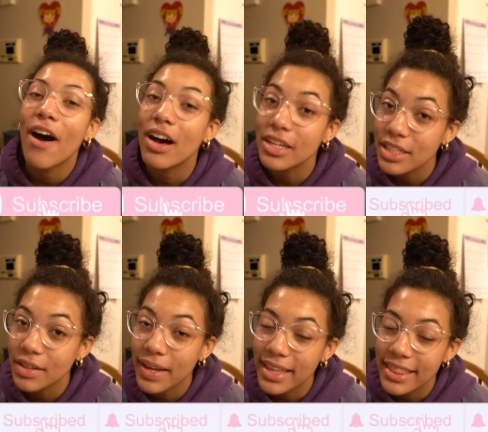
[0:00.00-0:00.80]

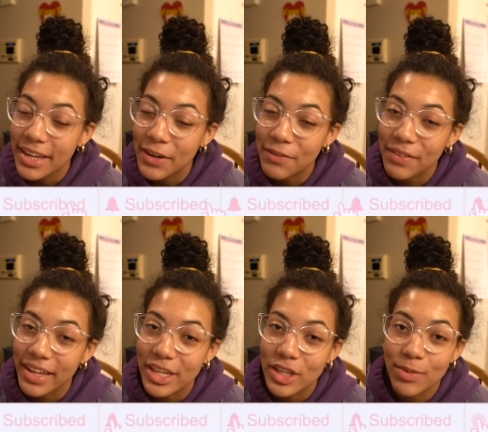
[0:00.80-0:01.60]
Also, hit that
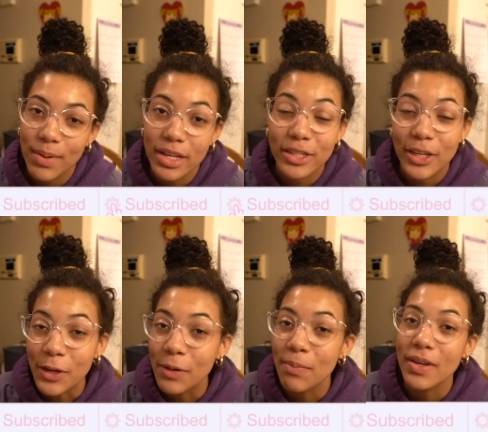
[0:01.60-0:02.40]
notifications bell so
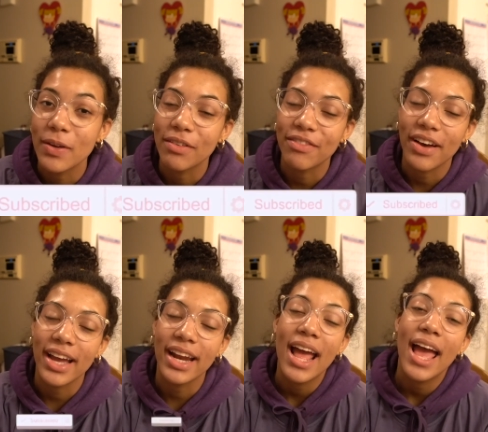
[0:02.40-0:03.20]
you can be
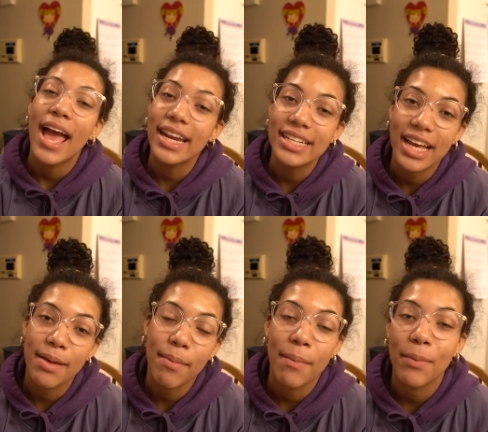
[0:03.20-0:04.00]
notified
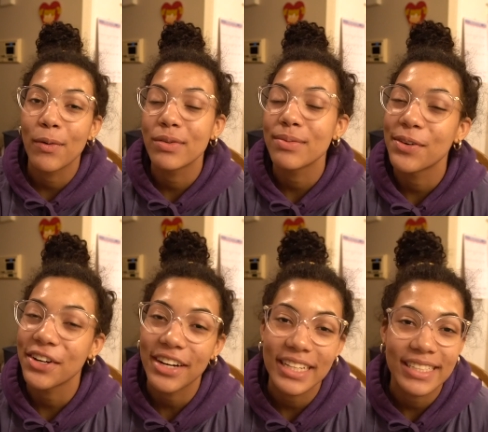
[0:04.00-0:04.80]
anytime I post more
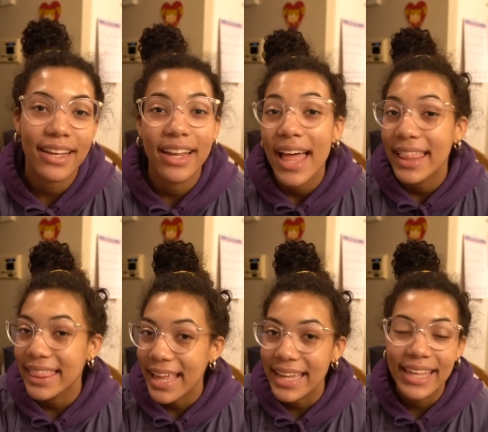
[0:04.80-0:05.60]
content
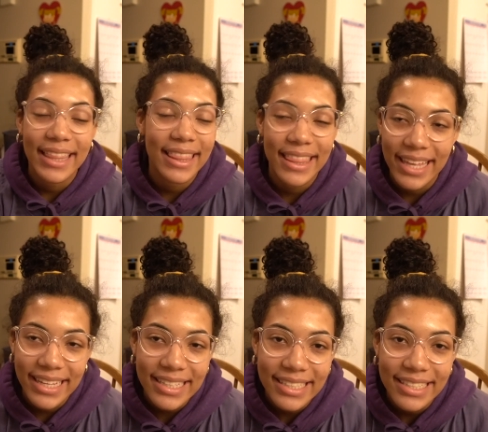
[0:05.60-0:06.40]
like
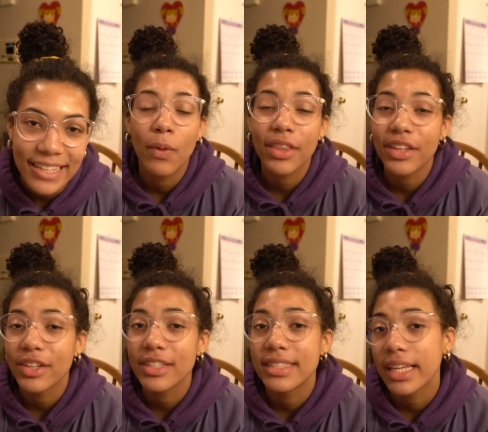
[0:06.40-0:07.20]
this. Whether
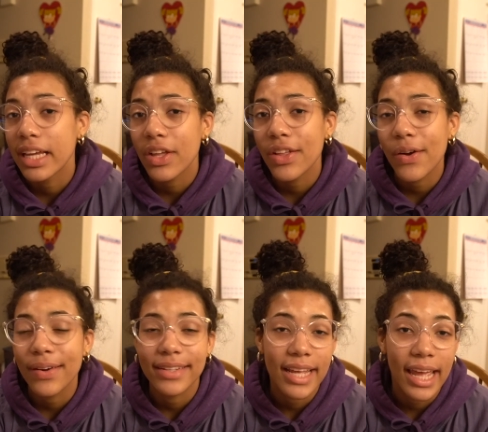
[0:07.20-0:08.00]
you're single
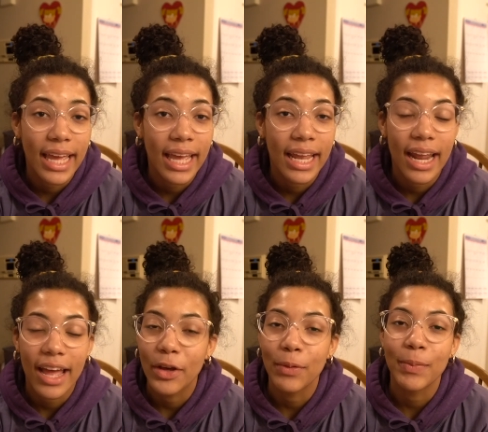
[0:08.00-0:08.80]
or taken, I
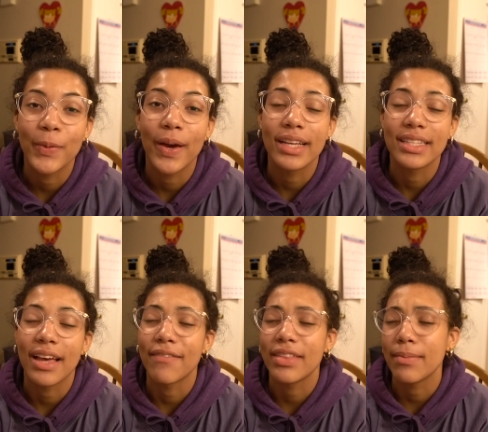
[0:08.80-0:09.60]
hope you guys
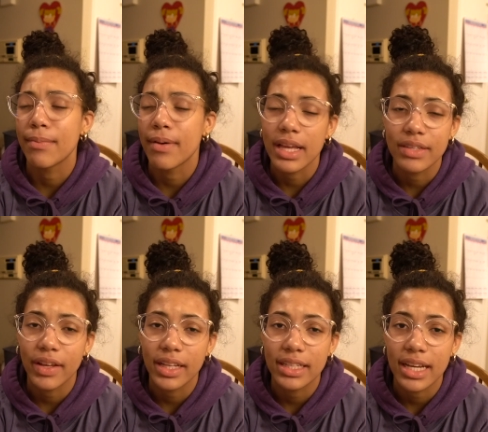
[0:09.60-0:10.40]
have the best
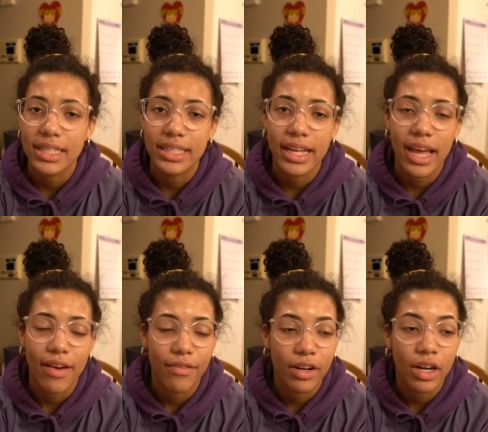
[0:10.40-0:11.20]
Valentine's Day
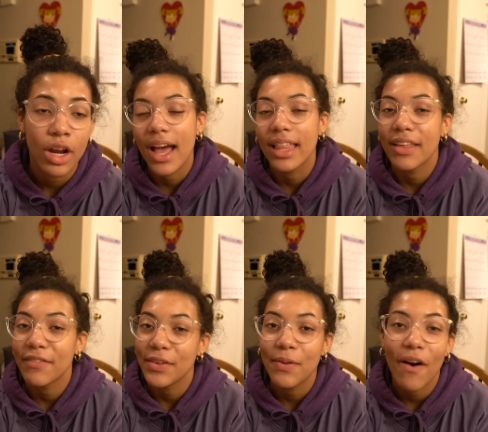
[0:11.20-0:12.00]
ever. I love
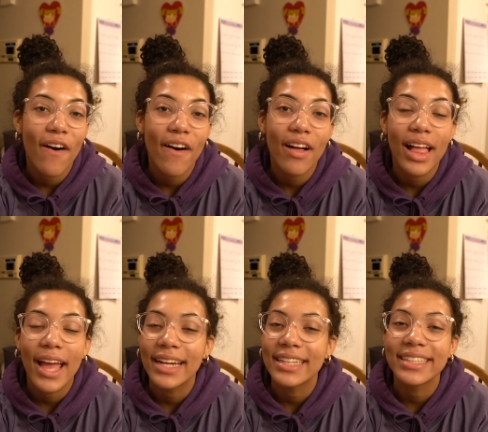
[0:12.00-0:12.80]
you all
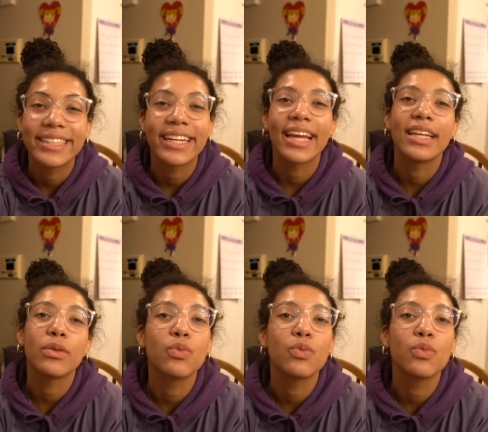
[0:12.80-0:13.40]
and good night.